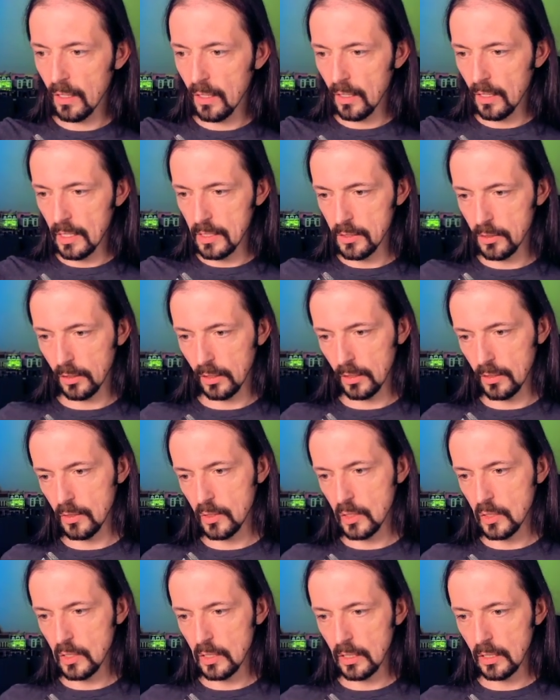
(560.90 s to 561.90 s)
As you can
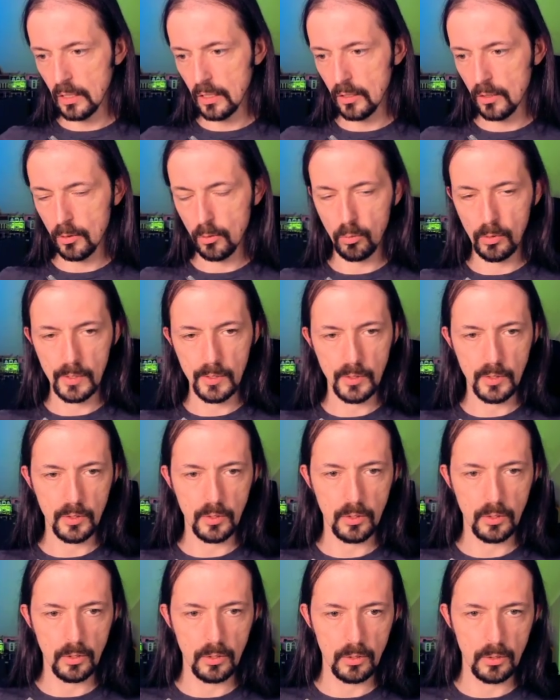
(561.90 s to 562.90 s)
see, once
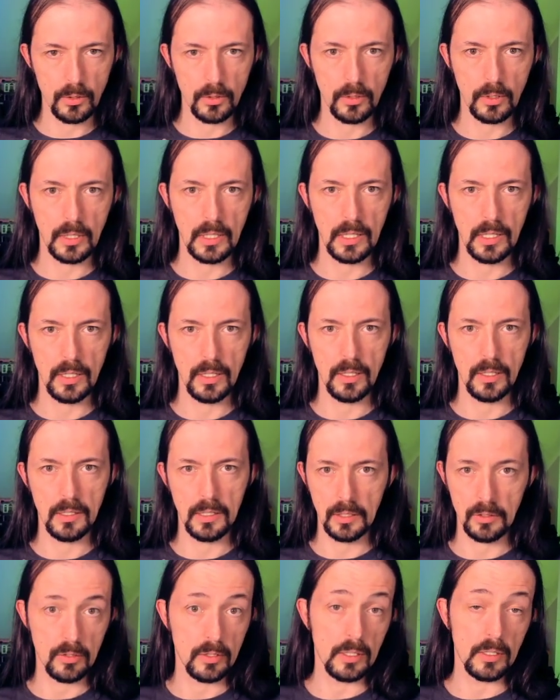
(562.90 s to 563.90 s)
you can
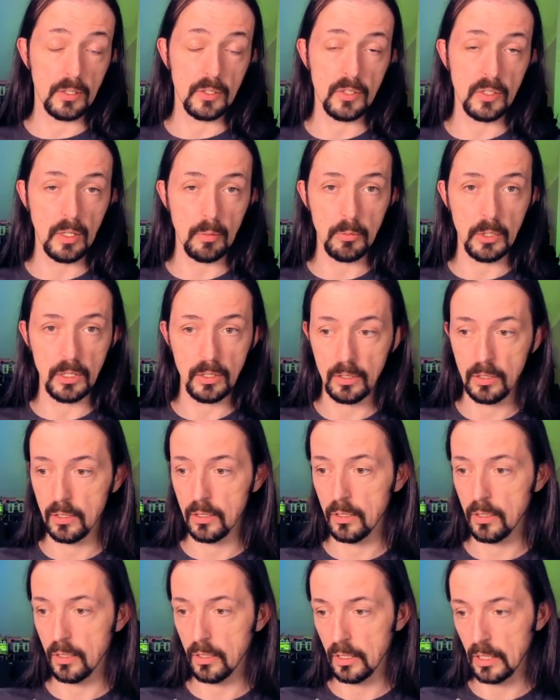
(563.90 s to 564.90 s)
actually examine
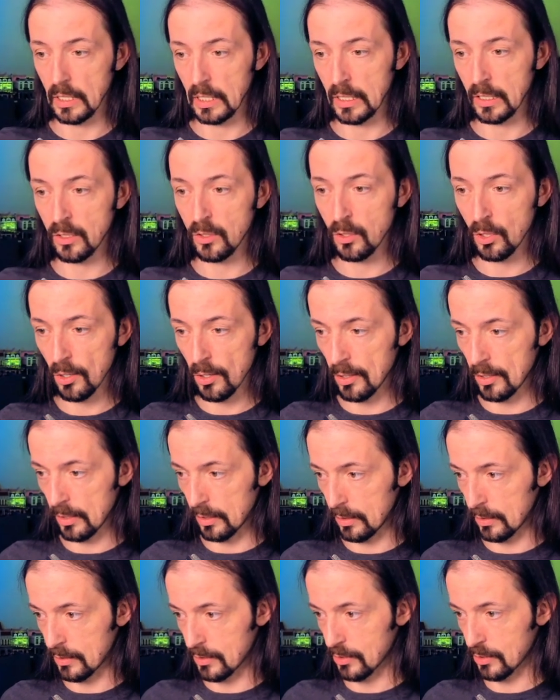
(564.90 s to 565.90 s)
the
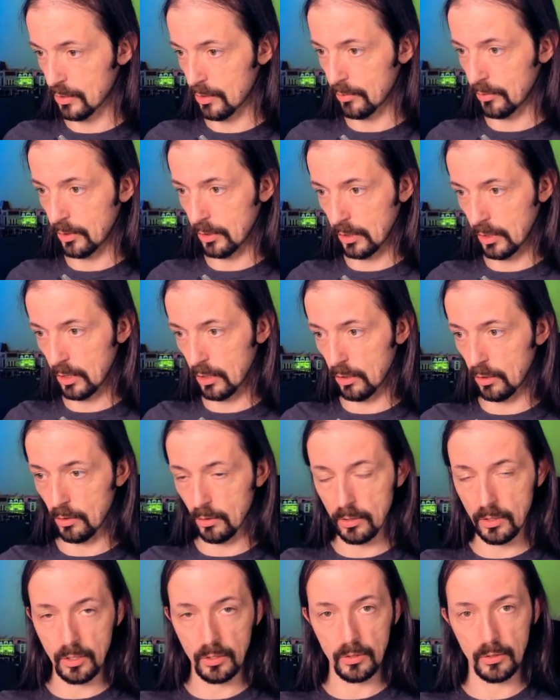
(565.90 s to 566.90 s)
internals of your
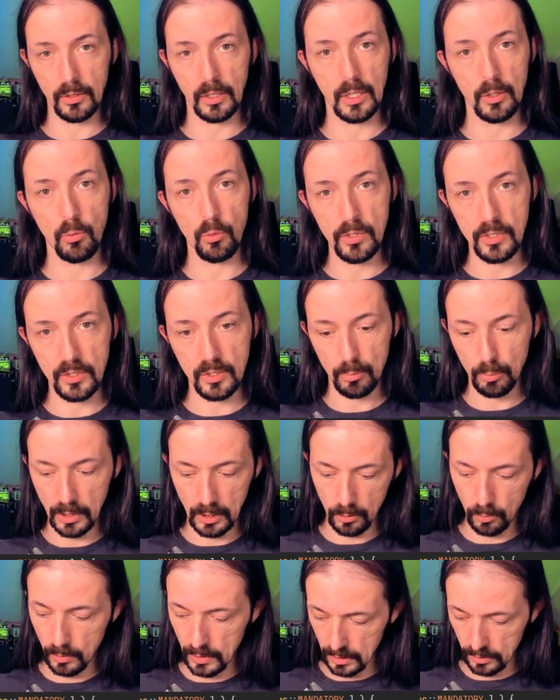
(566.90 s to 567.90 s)
code, you can reason
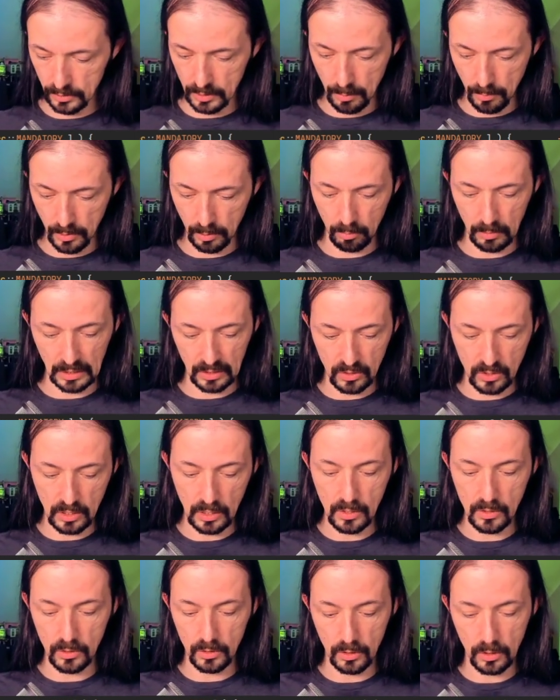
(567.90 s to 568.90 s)
about whether something makes
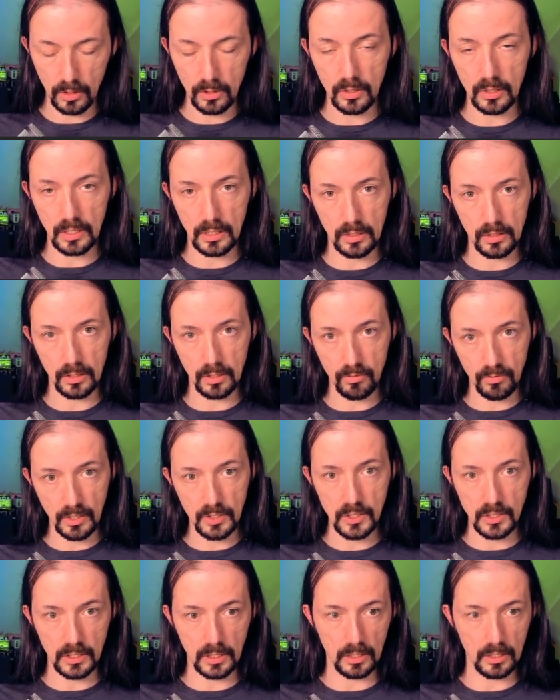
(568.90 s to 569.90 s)
sense or not and
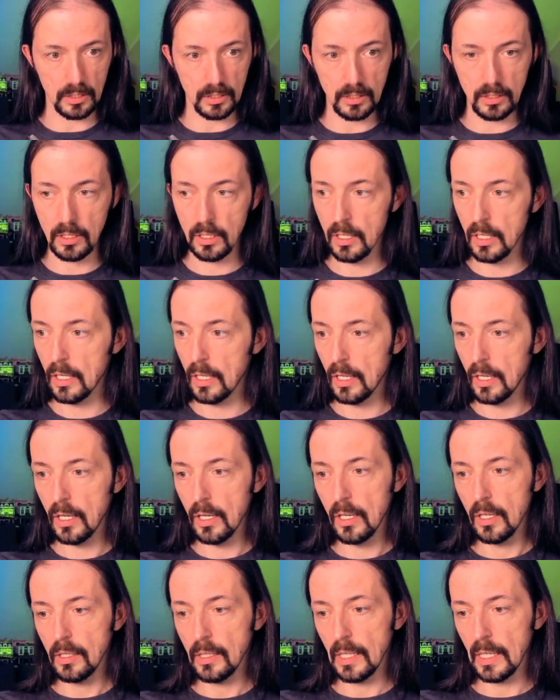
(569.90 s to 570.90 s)
investigate it.
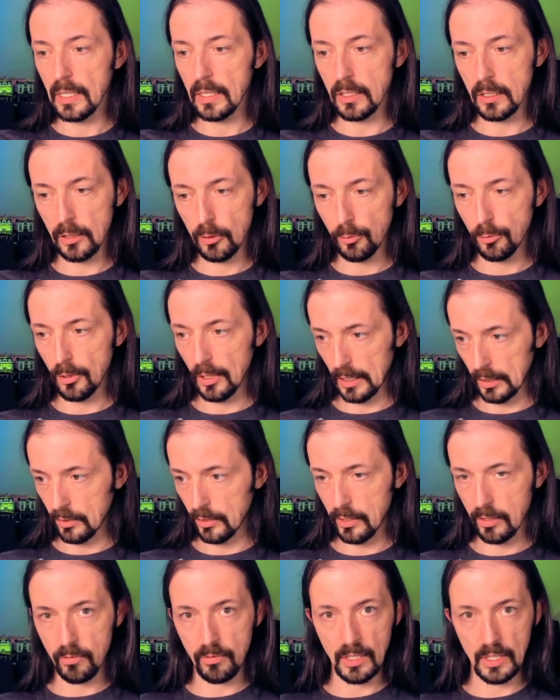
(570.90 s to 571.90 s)
And if you actually
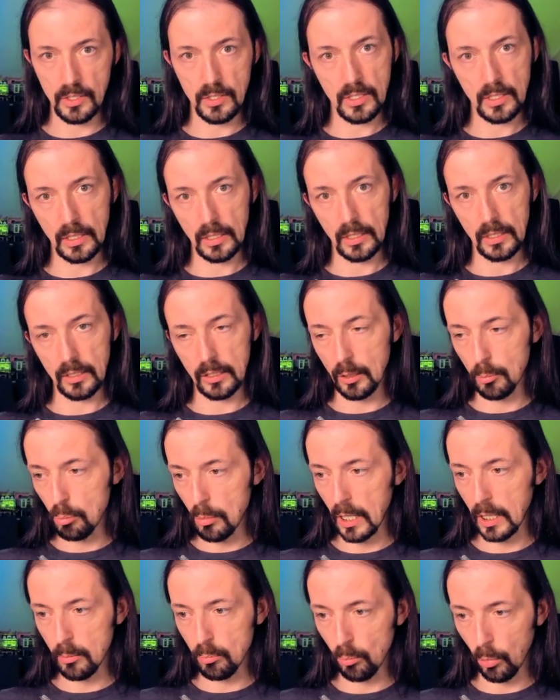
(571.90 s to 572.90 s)
investigate the
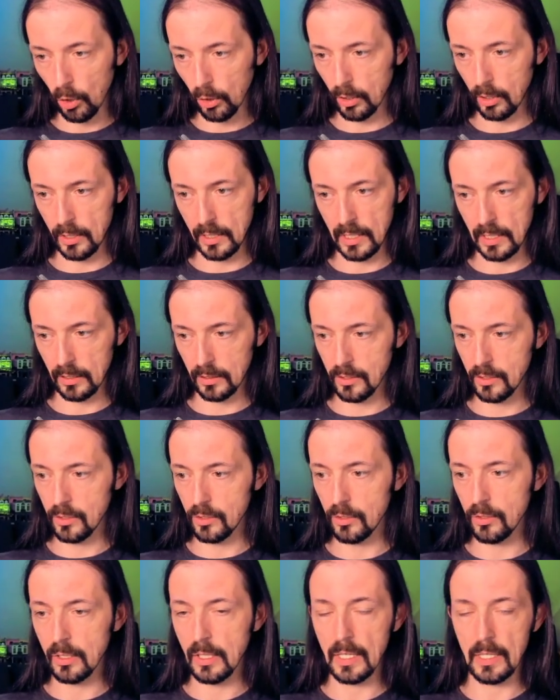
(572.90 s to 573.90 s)
main bottlenecks,
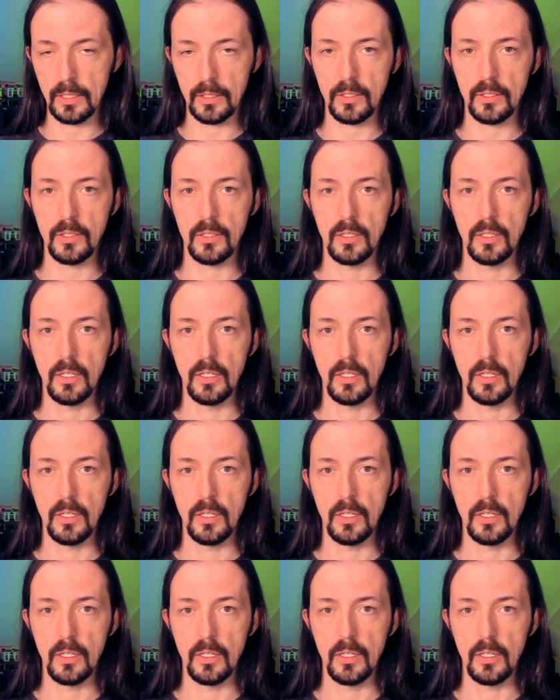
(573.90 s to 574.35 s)
you get